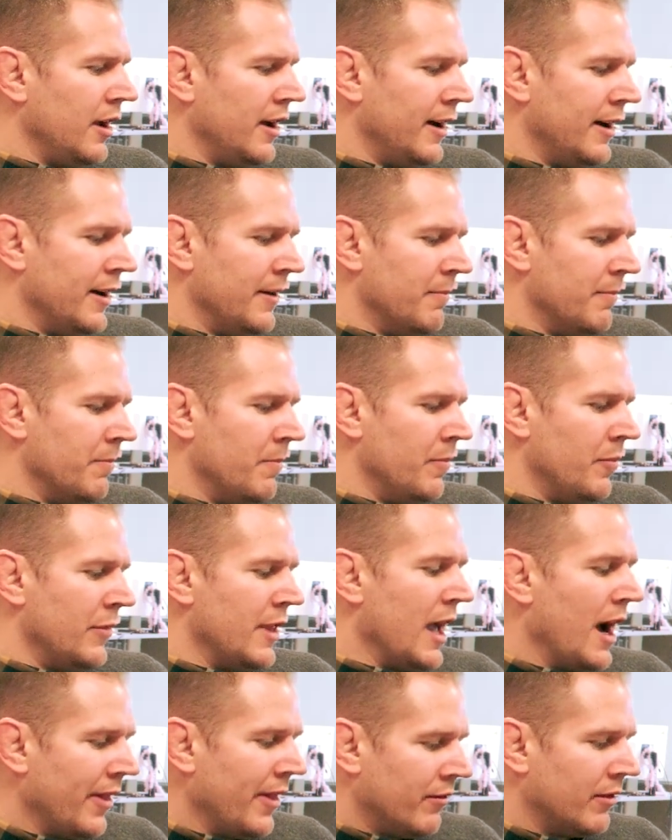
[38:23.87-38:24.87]
Now
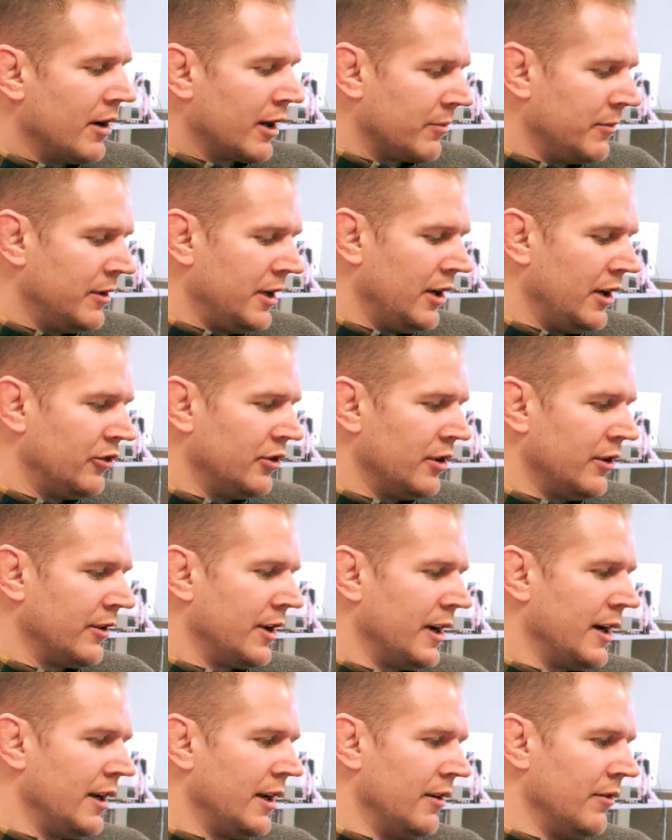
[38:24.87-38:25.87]
the recommendation
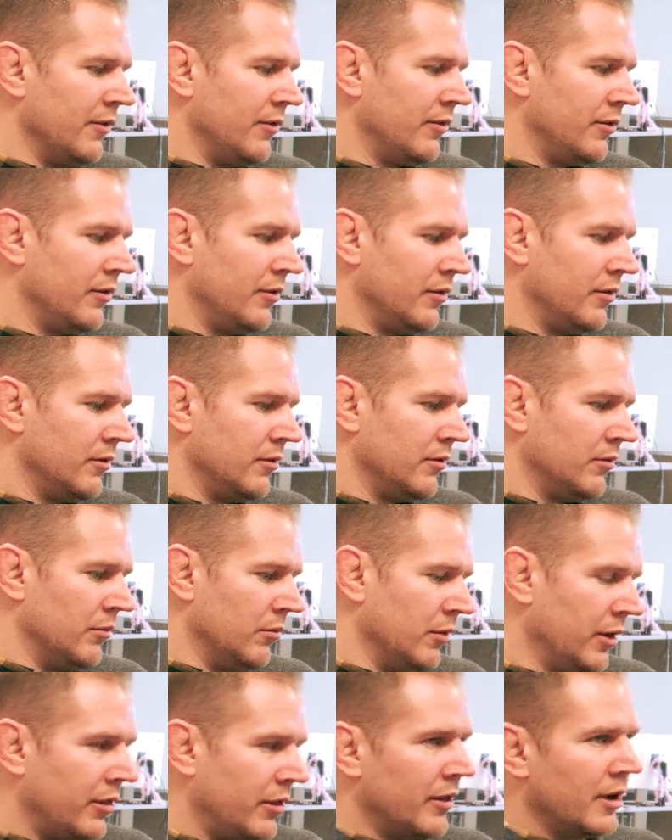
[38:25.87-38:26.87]
is kind of
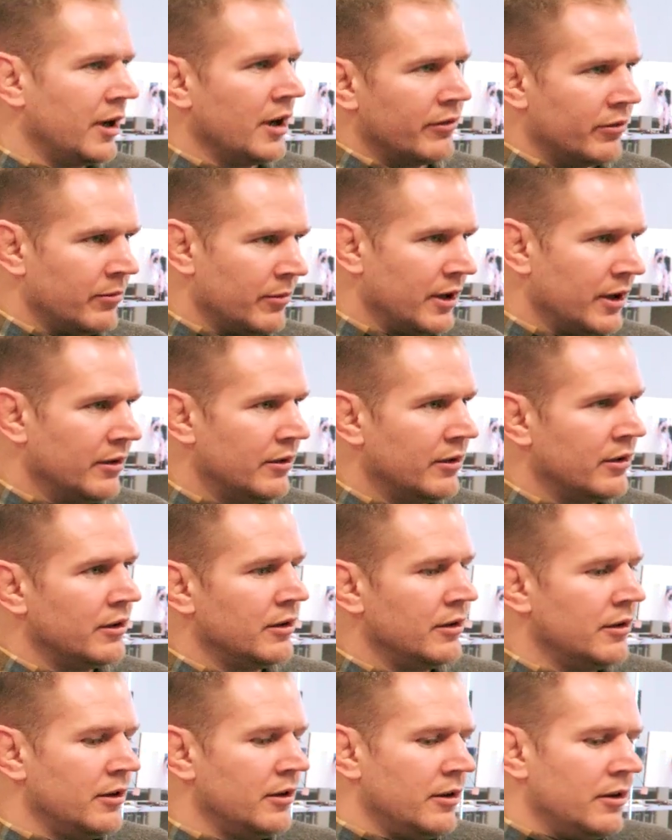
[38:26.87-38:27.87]
with the government.
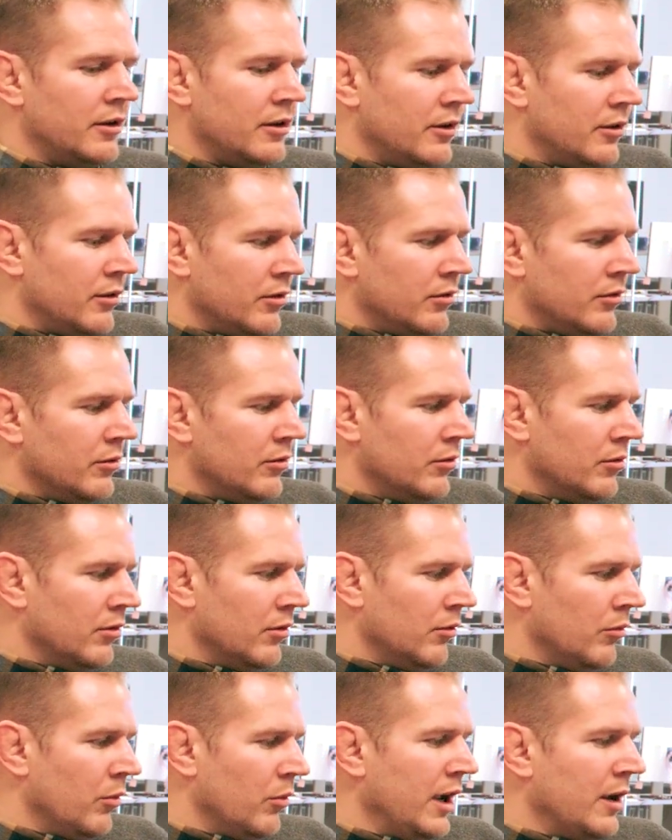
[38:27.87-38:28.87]
Mm-hmm.
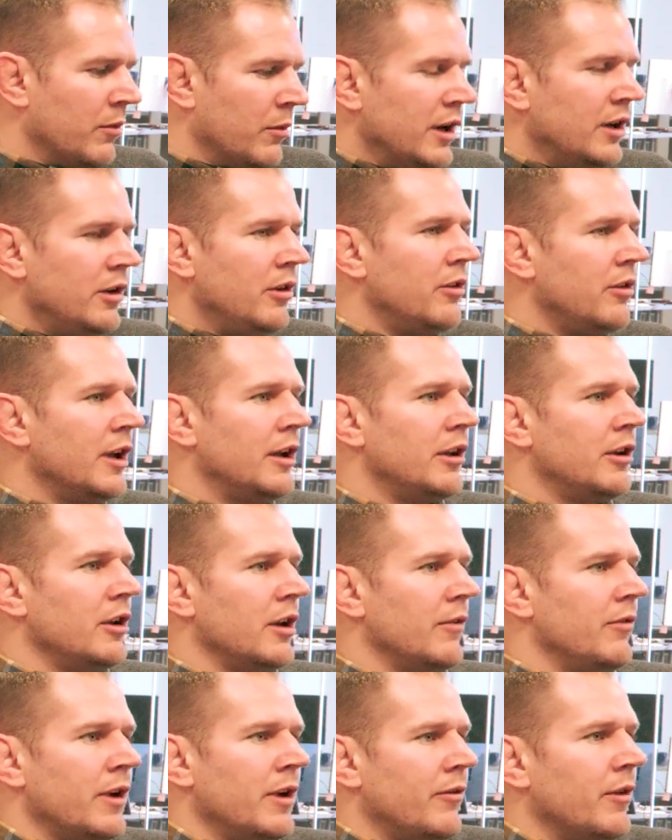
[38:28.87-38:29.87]
When do you
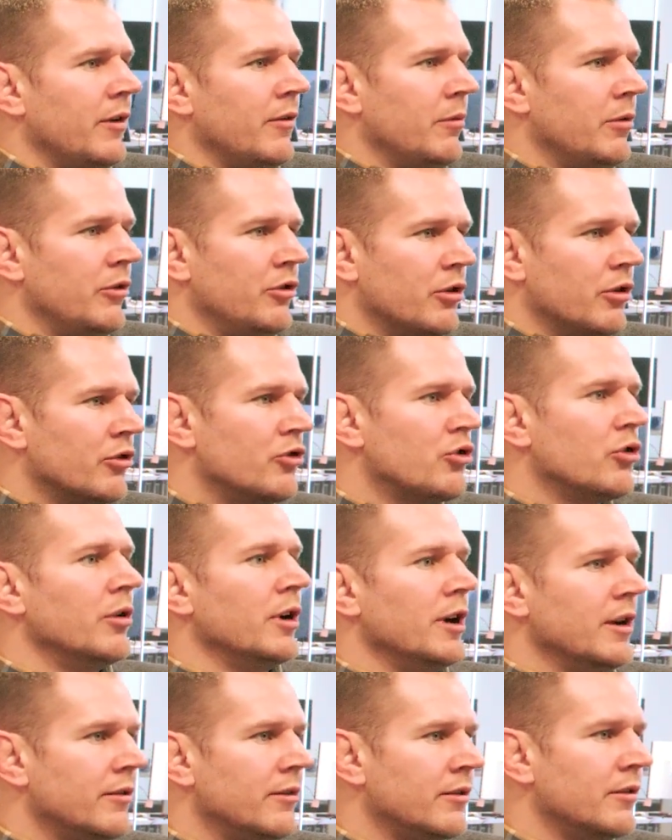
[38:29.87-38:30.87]
think, if it was your
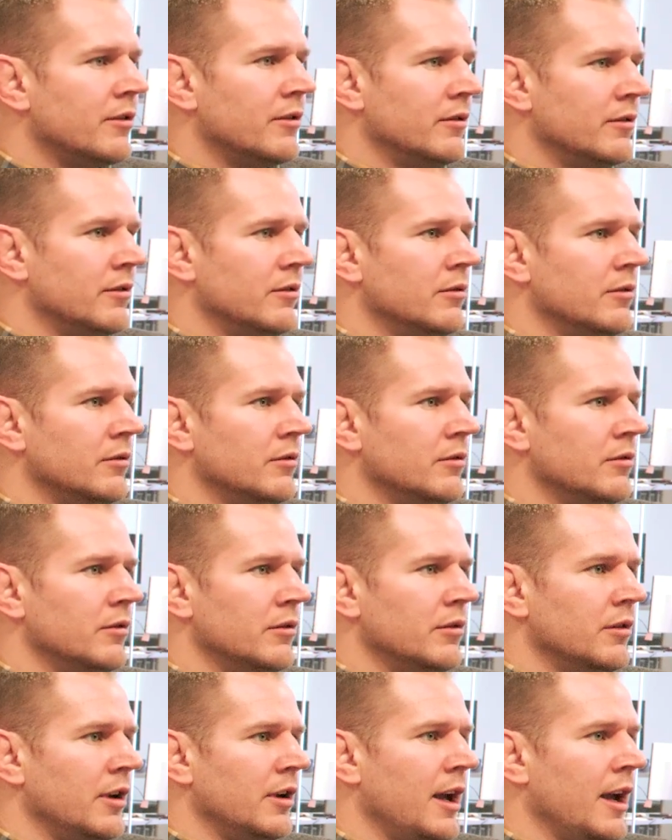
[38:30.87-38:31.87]
choice,
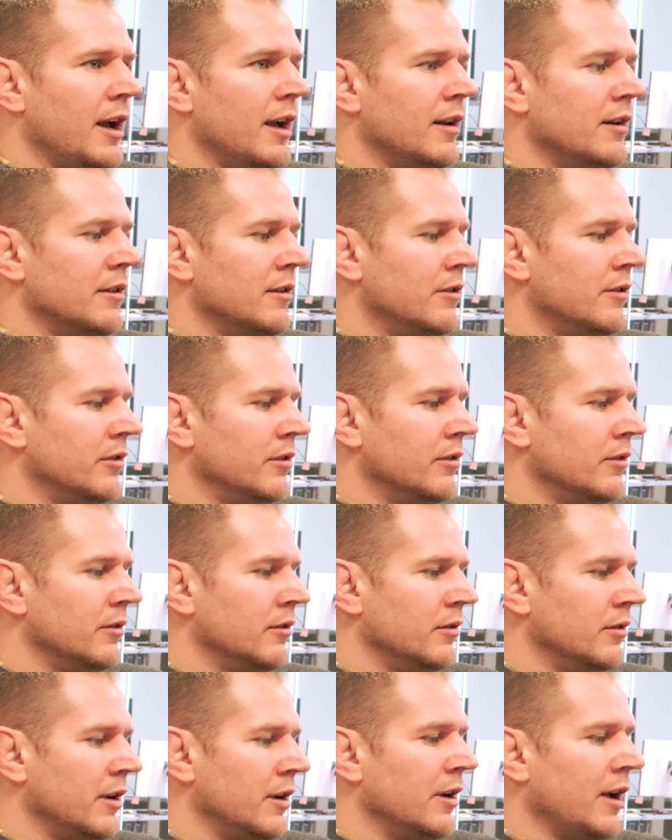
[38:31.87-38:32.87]
and
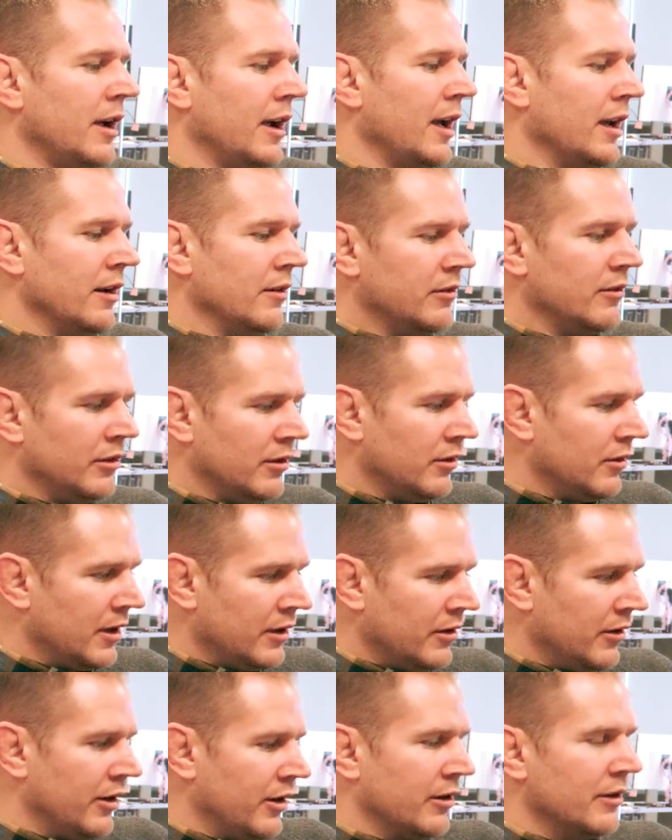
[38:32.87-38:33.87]
again,
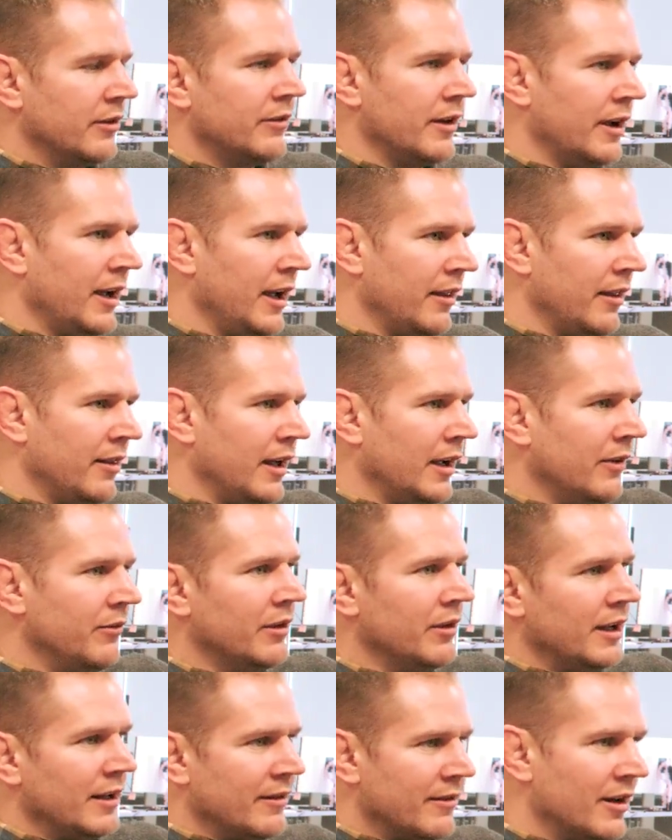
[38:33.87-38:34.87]
I know you're going to say, hey,
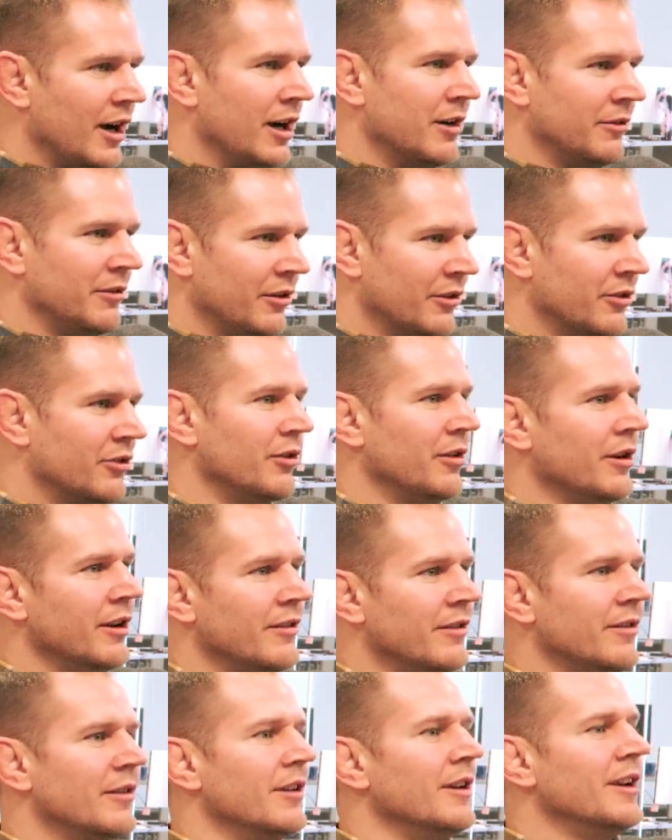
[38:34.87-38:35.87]
thankfully it's not your
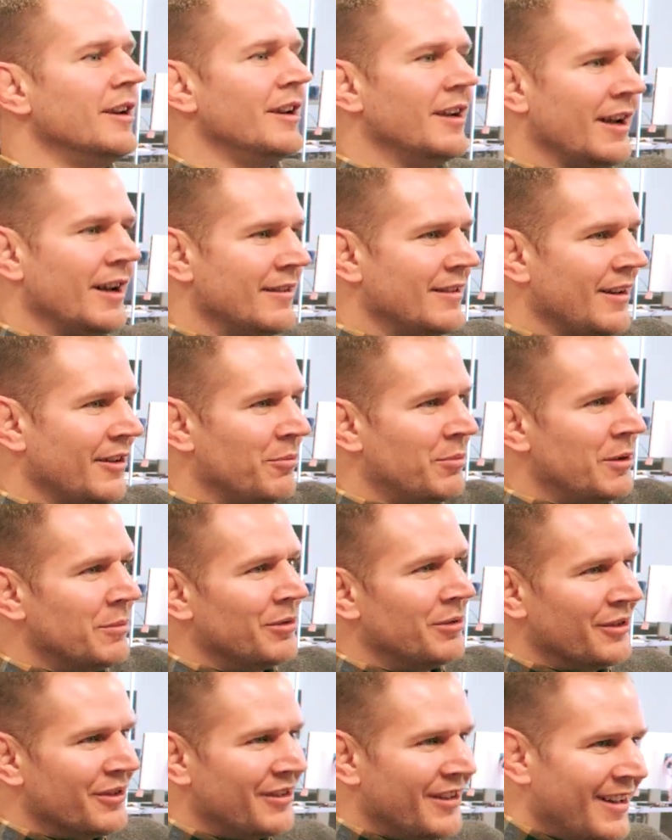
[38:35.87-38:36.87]
choice, it's other
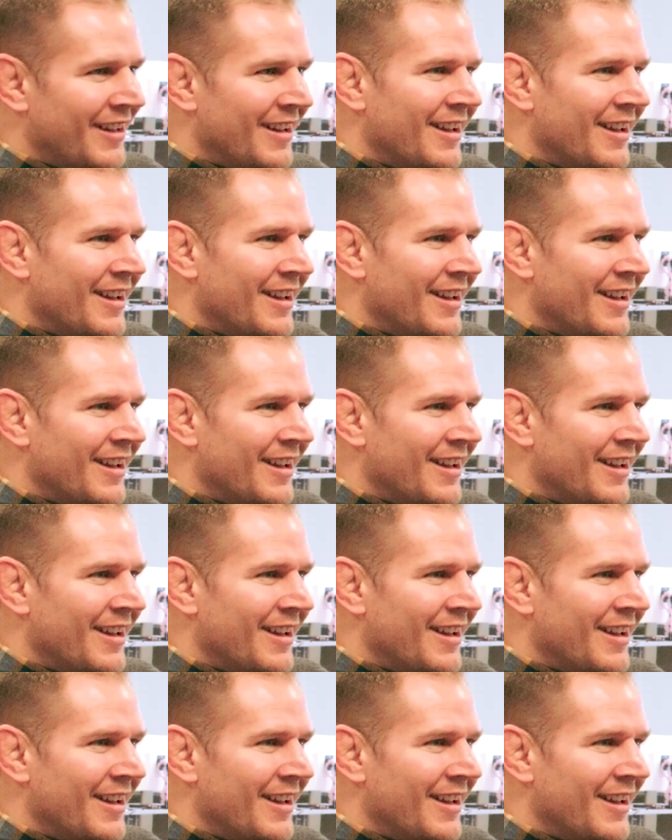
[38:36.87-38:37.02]
people's.